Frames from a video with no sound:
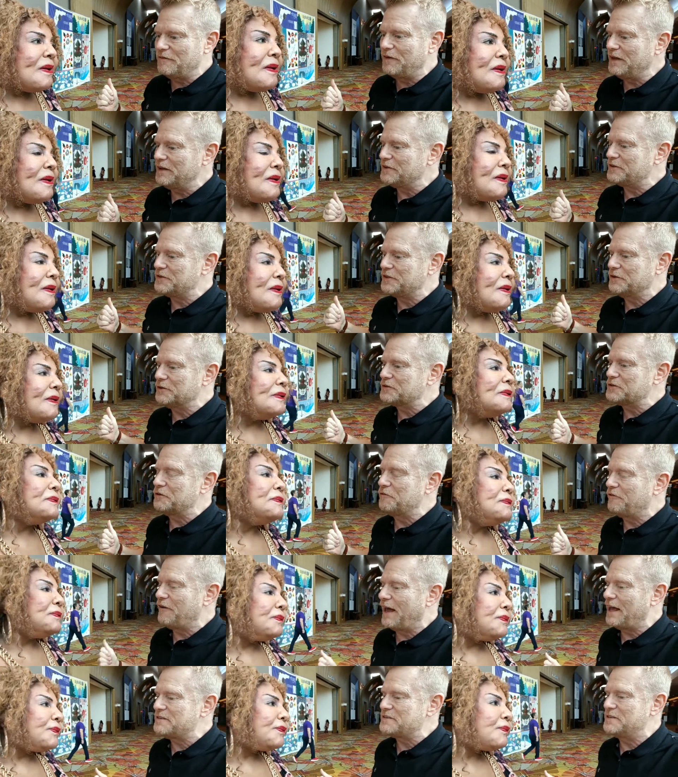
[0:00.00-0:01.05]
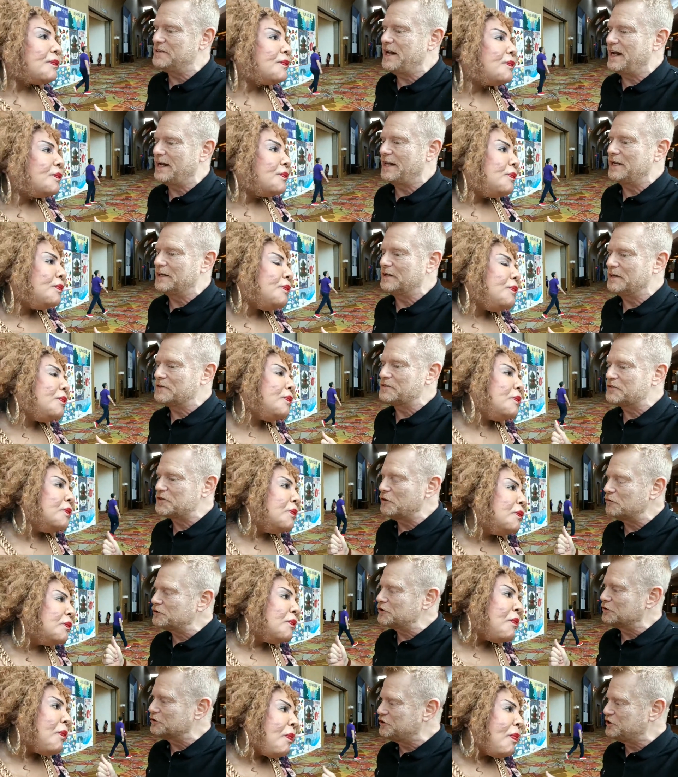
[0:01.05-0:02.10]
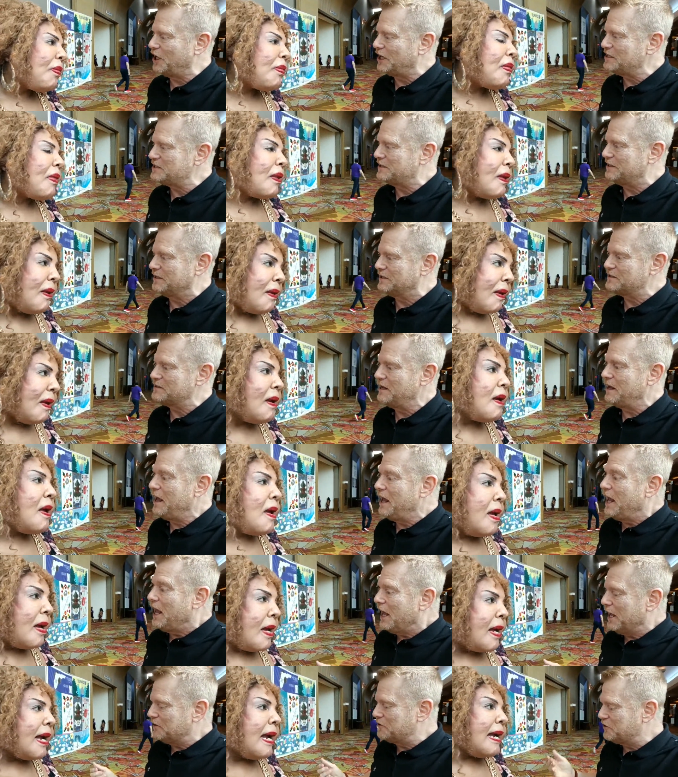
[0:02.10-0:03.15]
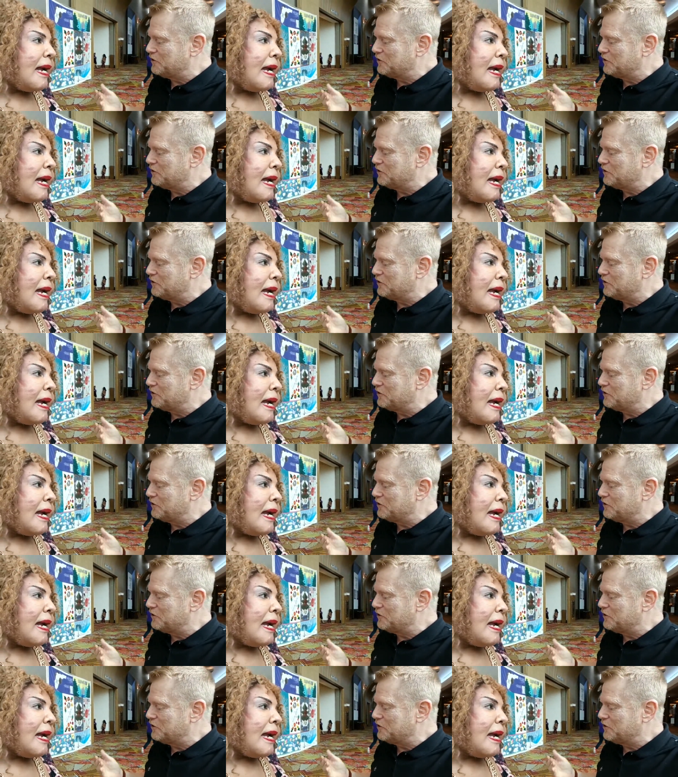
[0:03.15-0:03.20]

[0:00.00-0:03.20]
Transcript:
Speaker 1: is still so fascinating and it's social justice. It's